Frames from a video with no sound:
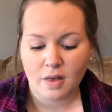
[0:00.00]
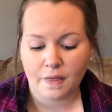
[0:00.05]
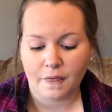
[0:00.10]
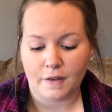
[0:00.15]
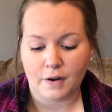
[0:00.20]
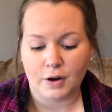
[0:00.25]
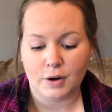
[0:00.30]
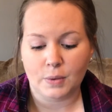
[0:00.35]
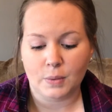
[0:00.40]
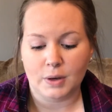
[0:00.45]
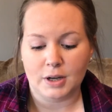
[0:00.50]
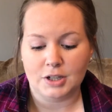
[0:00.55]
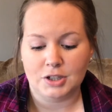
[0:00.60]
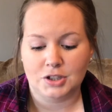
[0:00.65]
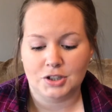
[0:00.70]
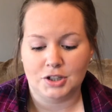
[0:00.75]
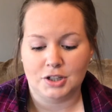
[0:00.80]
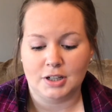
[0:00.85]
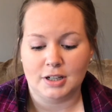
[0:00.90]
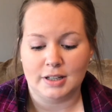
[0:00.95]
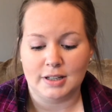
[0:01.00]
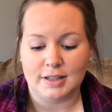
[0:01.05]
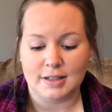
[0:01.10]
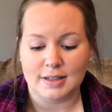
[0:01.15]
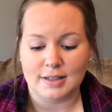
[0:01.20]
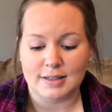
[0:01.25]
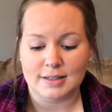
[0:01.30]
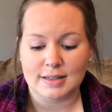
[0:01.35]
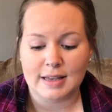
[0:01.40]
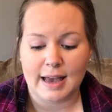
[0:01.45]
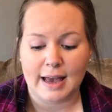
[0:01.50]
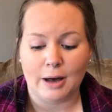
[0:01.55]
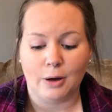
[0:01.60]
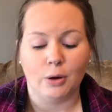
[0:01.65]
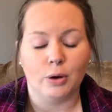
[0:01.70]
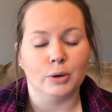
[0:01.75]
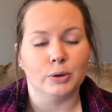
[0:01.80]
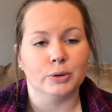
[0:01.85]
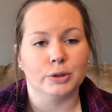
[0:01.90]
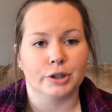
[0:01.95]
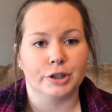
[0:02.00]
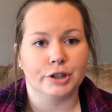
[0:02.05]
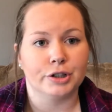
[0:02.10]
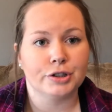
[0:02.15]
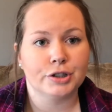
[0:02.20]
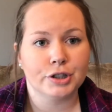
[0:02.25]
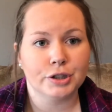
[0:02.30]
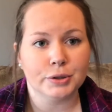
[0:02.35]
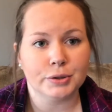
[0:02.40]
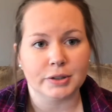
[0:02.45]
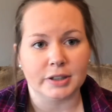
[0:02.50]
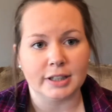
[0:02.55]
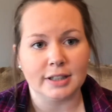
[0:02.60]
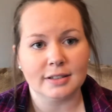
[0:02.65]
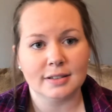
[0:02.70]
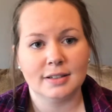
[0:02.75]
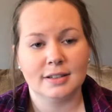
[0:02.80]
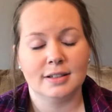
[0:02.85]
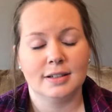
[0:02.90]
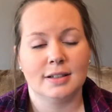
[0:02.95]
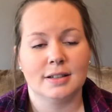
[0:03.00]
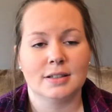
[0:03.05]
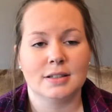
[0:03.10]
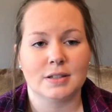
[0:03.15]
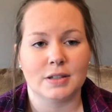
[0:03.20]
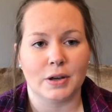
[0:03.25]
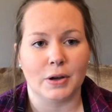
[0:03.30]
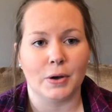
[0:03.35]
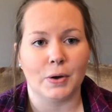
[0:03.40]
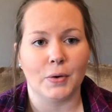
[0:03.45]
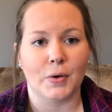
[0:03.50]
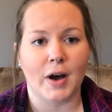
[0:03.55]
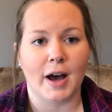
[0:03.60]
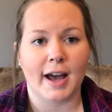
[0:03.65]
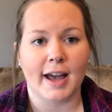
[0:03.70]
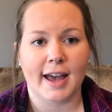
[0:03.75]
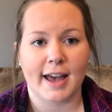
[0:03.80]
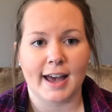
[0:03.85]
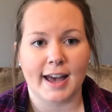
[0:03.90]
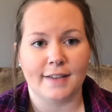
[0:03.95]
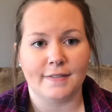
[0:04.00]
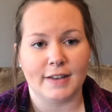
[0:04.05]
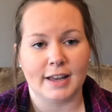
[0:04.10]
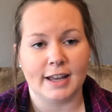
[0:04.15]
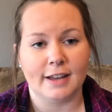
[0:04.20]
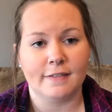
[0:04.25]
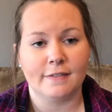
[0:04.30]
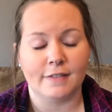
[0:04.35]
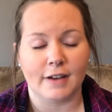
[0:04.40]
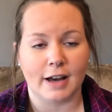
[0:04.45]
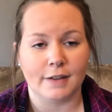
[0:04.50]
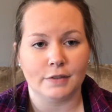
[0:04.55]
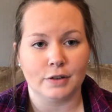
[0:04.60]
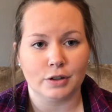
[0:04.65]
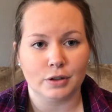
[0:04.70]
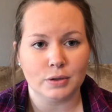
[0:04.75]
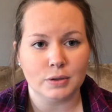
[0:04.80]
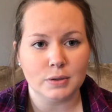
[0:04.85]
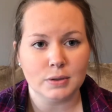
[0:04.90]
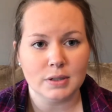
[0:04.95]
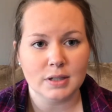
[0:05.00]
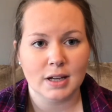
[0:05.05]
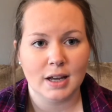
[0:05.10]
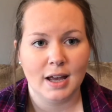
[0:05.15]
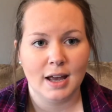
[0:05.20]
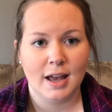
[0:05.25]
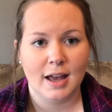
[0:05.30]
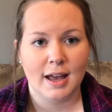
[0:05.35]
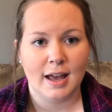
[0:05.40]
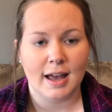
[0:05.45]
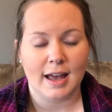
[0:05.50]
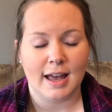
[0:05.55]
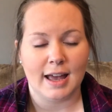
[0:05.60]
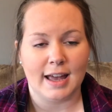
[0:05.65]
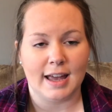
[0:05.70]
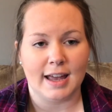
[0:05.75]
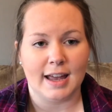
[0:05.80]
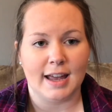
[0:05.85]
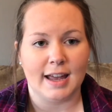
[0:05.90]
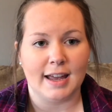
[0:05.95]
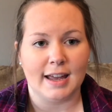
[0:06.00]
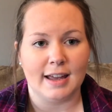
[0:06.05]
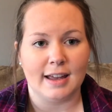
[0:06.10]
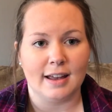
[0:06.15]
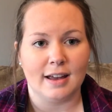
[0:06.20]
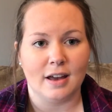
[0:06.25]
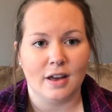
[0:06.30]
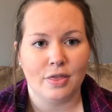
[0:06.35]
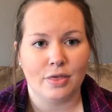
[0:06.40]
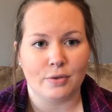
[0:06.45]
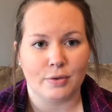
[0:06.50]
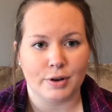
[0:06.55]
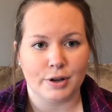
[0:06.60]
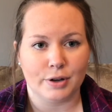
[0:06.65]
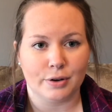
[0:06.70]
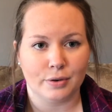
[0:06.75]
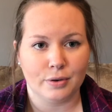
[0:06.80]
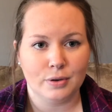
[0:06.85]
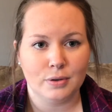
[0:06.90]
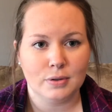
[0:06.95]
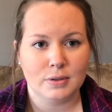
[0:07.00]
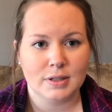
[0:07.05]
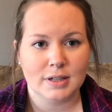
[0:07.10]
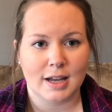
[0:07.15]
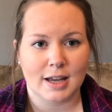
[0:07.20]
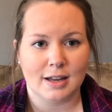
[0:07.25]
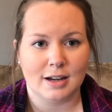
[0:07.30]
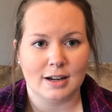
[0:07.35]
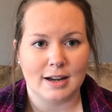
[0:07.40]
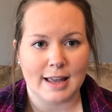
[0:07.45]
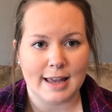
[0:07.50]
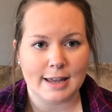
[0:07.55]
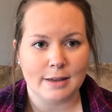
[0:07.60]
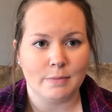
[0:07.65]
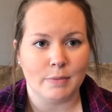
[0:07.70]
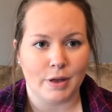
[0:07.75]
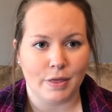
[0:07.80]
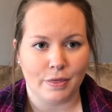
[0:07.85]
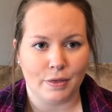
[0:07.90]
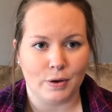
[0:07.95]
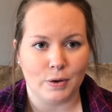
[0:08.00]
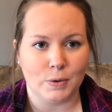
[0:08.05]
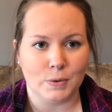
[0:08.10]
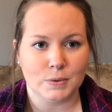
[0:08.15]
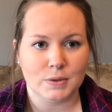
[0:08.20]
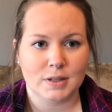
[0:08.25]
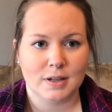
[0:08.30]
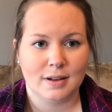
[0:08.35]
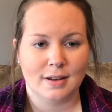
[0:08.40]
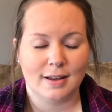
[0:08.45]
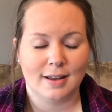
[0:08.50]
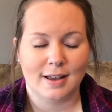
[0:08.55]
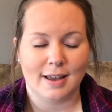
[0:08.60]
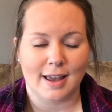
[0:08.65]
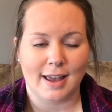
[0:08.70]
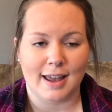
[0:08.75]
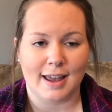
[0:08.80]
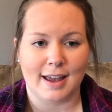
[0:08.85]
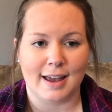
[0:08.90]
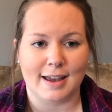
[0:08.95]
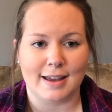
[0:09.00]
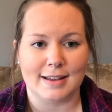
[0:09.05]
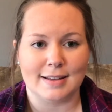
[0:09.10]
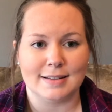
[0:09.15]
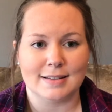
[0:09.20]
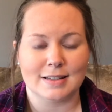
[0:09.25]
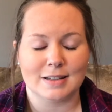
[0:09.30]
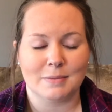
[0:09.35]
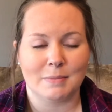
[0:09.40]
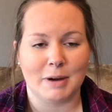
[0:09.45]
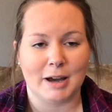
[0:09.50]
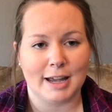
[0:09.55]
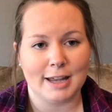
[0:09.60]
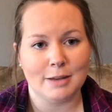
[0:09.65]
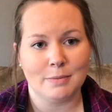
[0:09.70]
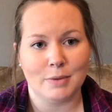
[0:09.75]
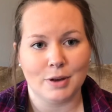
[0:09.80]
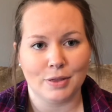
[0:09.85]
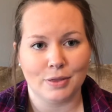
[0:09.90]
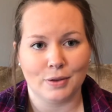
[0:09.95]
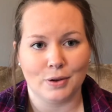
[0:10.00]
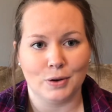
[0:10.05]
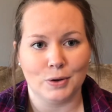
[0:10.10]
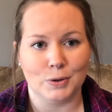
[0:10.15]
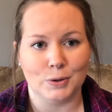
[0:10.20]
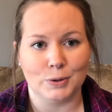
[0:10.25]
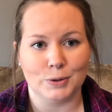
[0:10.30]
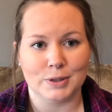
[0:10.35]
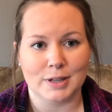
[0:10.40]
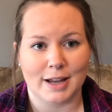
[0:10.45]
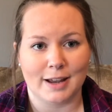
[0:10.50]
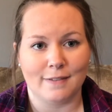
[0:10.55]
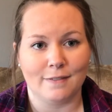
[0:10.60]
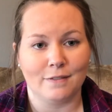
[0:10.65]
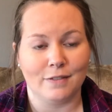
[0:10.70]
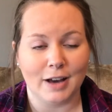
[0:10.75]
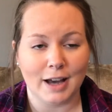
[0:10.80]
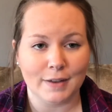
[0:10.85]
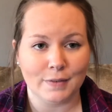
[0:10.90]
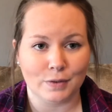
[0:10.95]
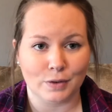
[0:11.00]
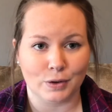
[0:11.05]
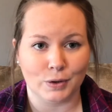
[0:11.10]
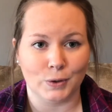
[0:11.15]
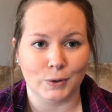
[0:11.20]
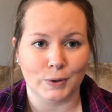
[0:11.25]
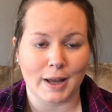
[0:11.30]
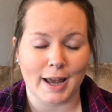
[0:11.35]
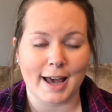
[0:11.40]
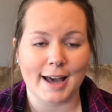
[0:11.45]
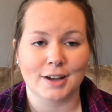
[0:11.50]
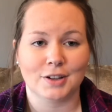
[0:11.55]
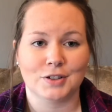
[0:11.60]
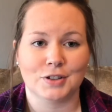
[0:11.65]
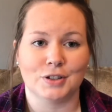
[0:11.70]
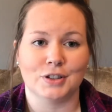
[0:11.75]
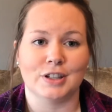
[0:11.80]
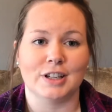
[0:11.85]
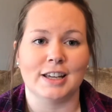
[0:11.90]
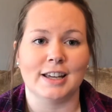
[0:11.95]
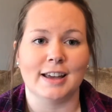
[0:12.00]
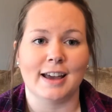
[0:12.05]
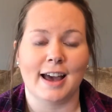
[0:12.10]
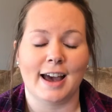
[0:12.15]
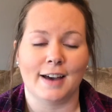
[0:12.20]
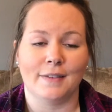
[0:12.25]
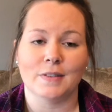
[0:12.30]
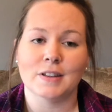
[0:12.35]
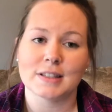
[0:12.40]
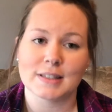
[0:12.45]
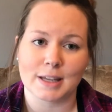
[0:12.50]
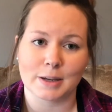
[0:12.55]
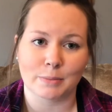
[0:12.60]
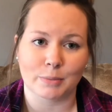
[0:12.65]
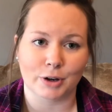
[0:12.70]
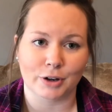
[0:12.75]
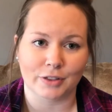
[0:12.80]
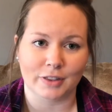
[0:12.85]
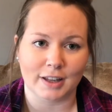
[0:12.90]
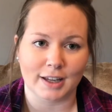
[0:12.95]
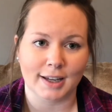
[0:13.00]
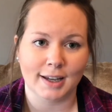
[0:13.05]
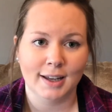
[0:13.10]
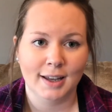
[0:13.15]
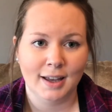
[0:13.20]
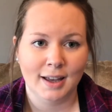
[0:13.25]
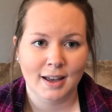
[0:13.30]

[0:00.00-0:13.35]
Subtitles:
Third question is, how old are your children? So I have a 5-year-old, a 3-year-old, and an 8-month-old. And my 8-month-old and 5-year-old actually have the same birthday.